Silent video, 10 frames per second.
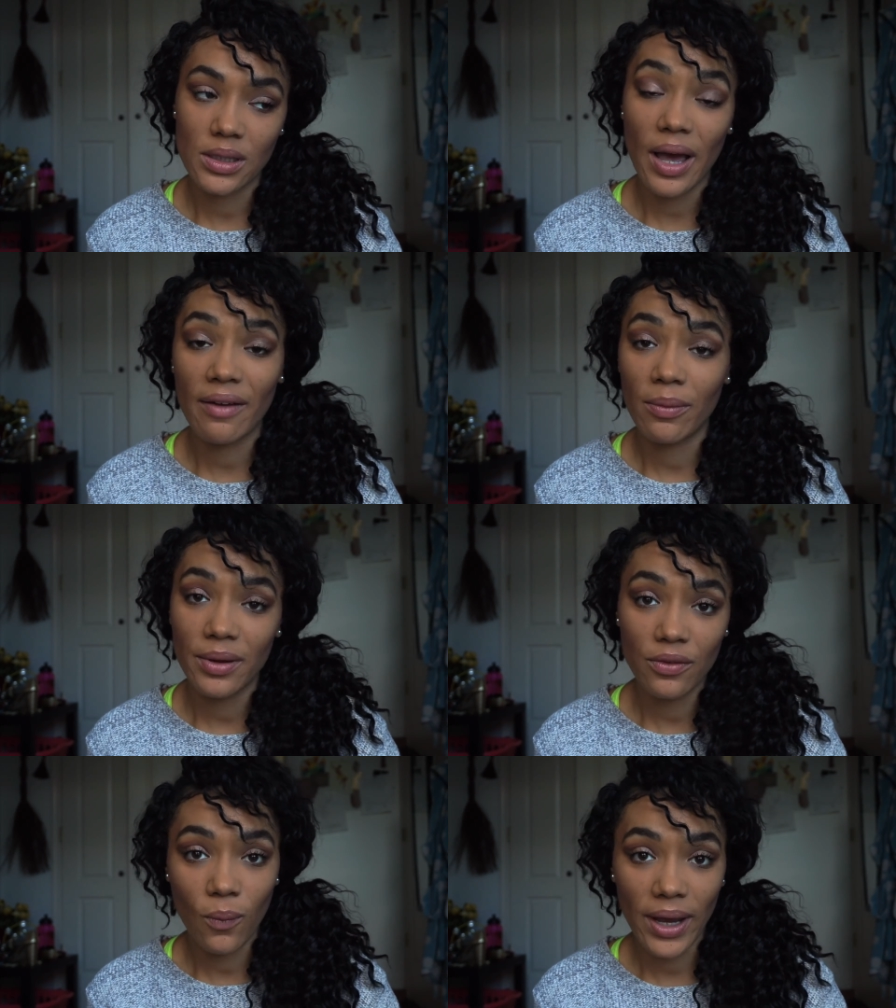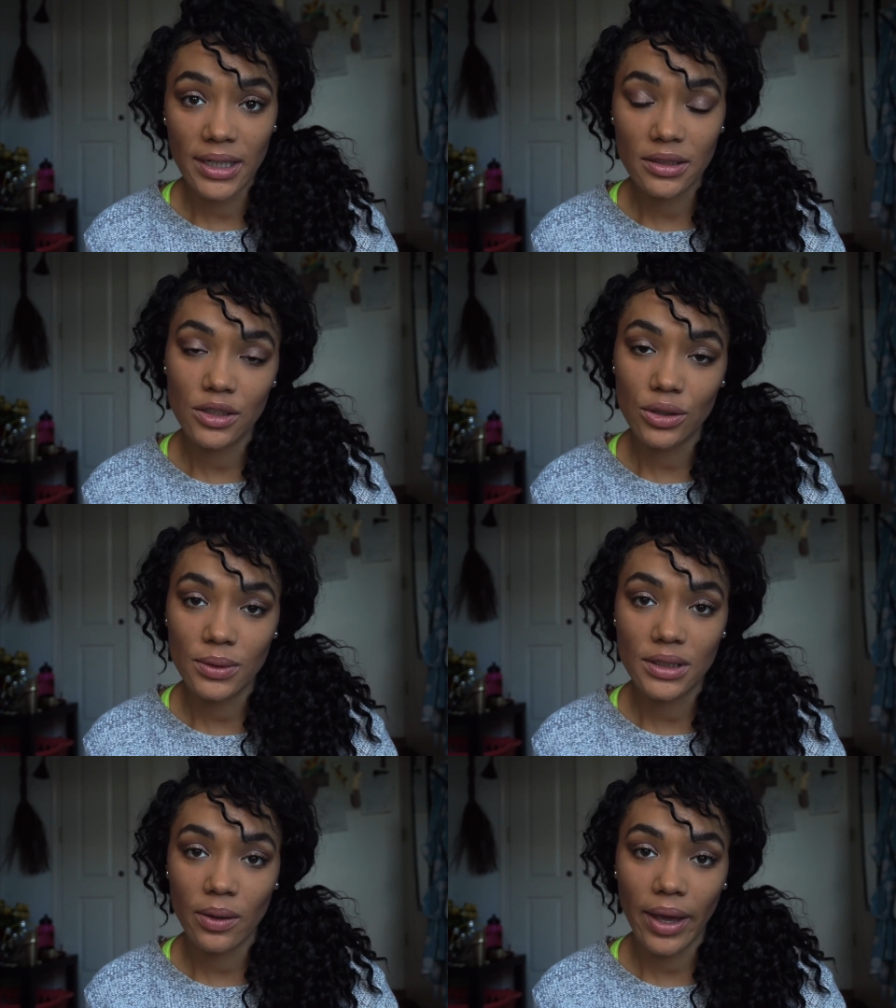So I have a bit of waiting to do.
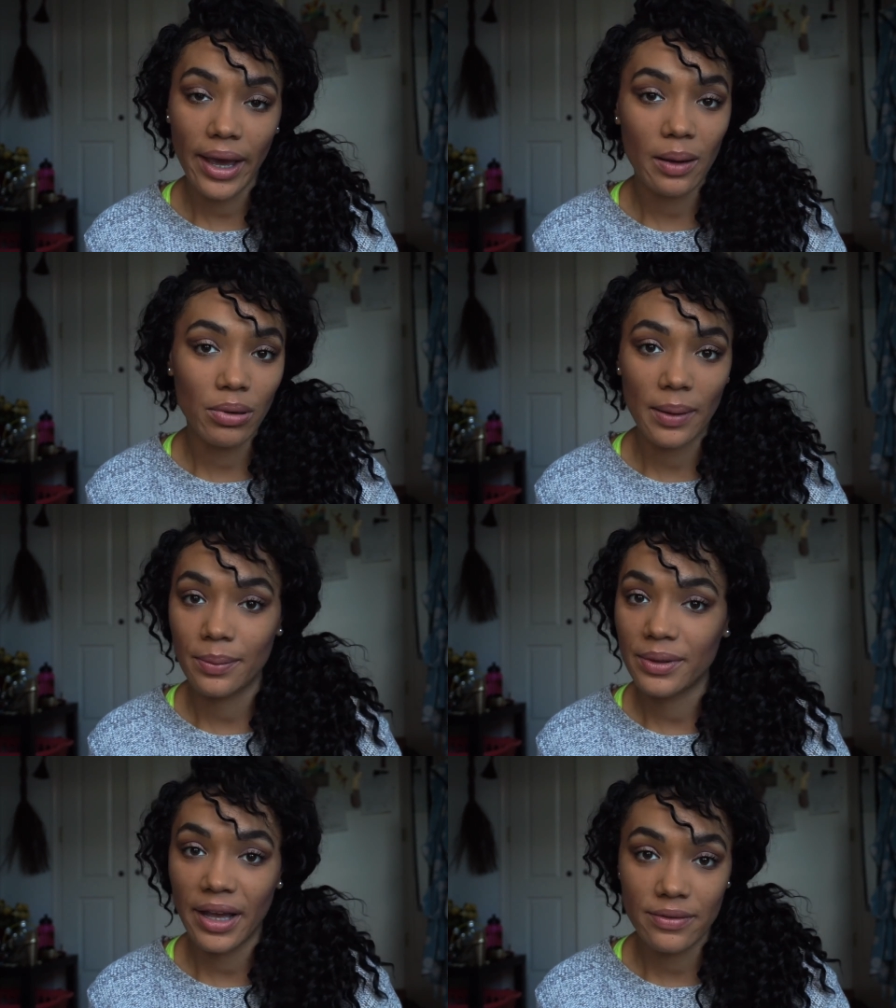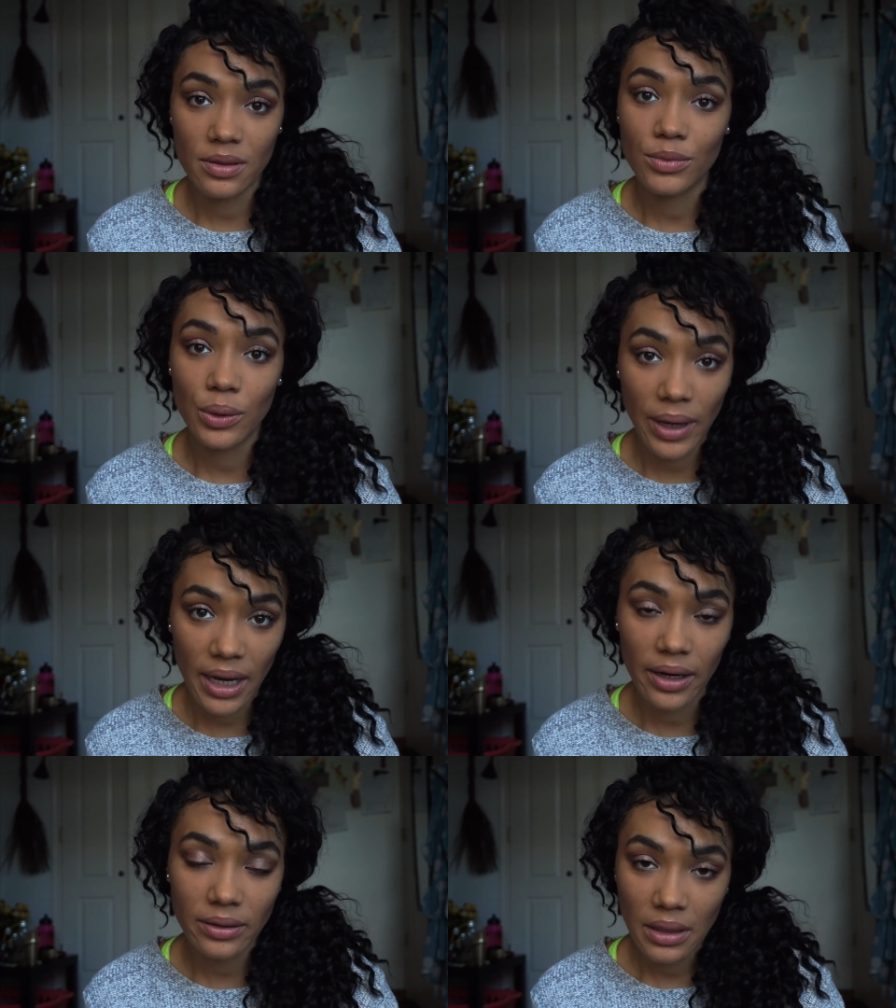It's okay. I'll probably have some new
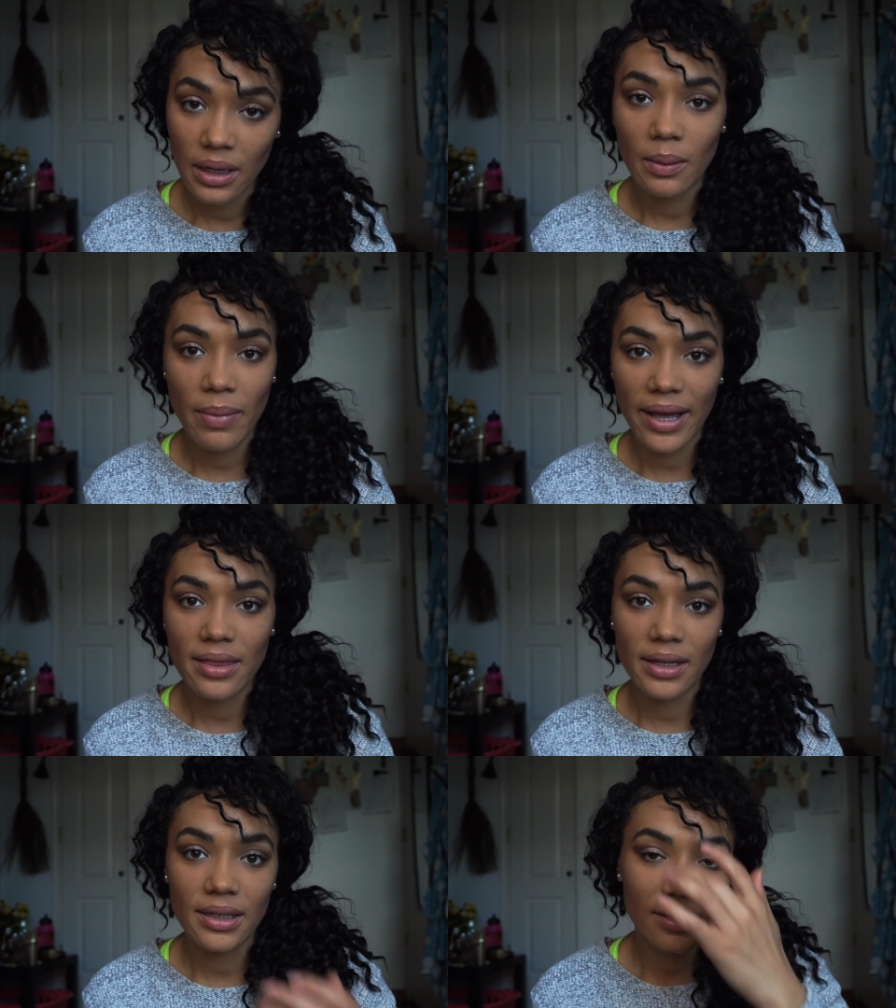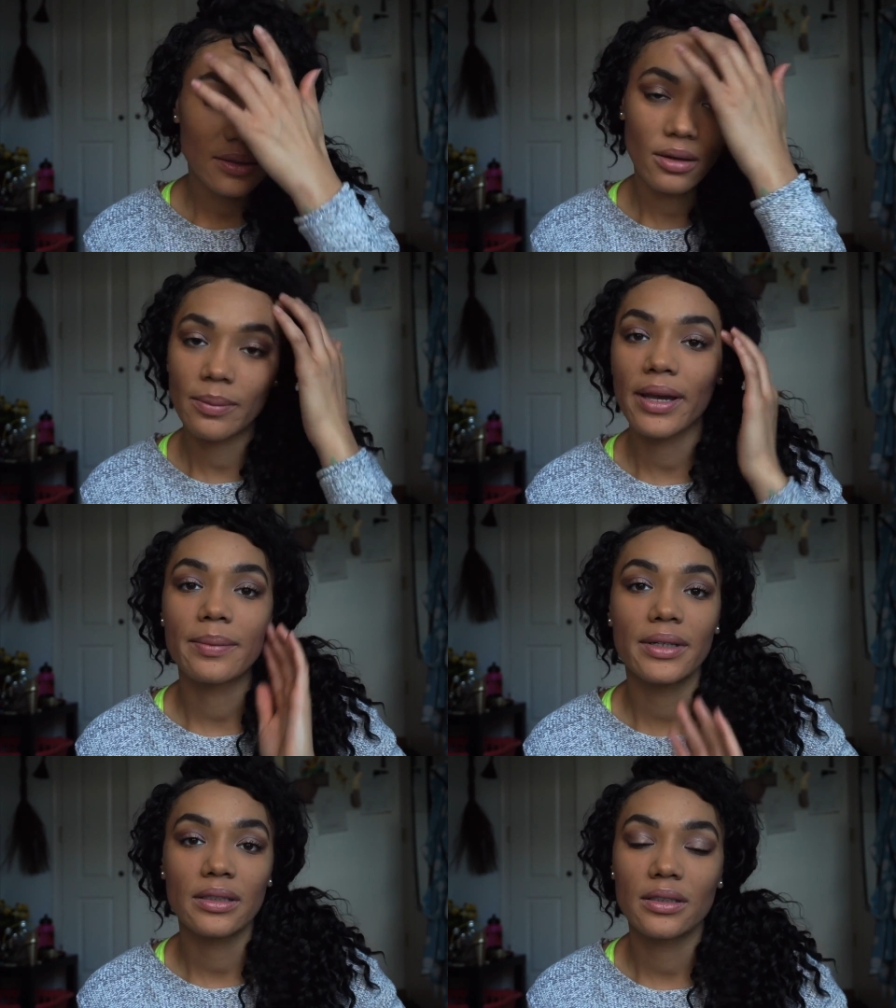hair by then, or
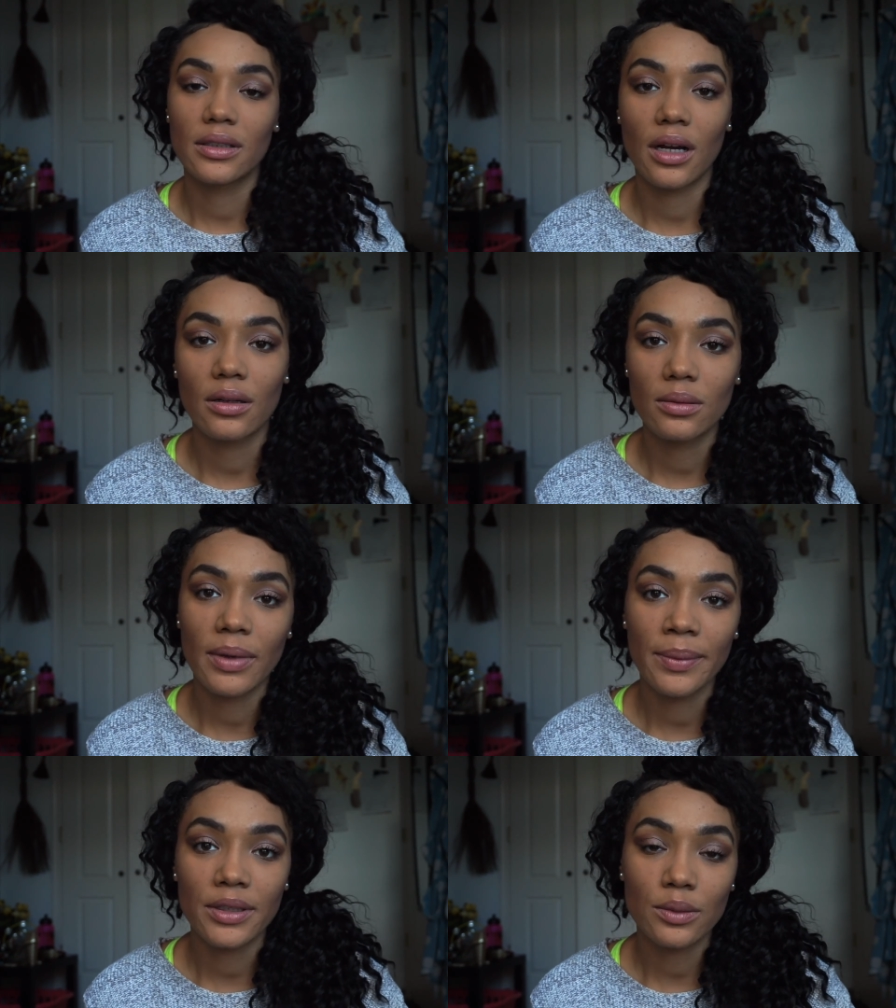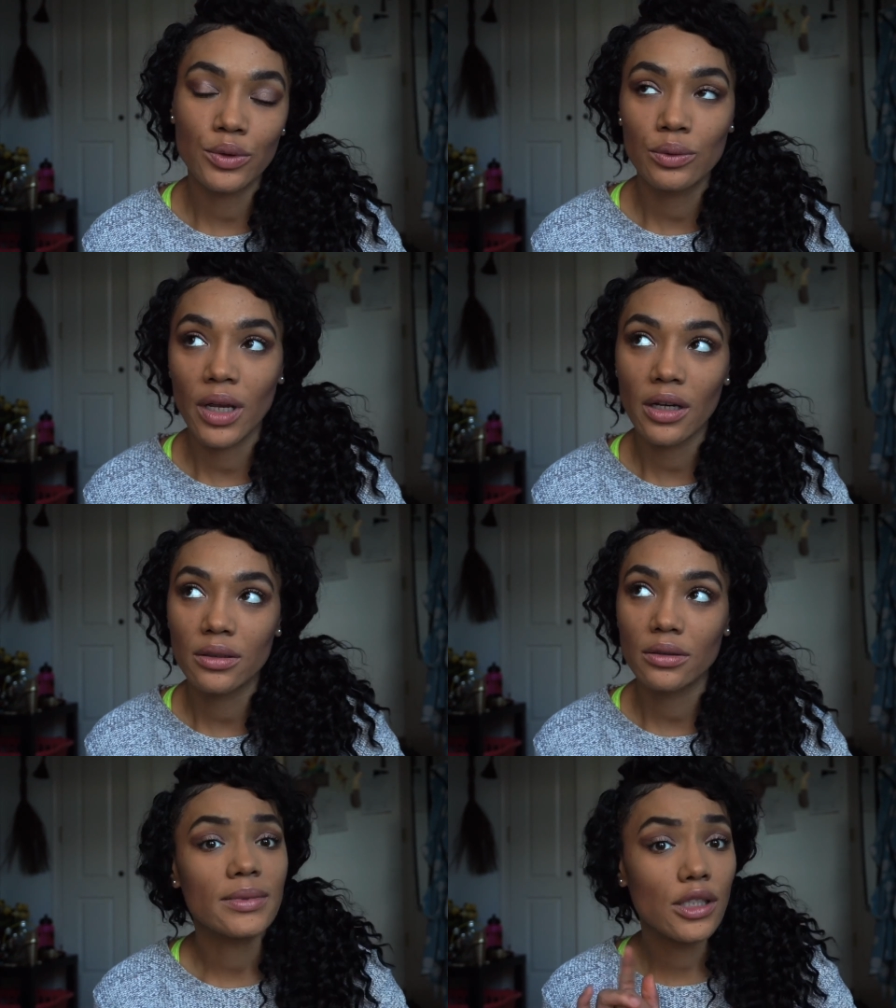maybe, you know, maybe some new nails.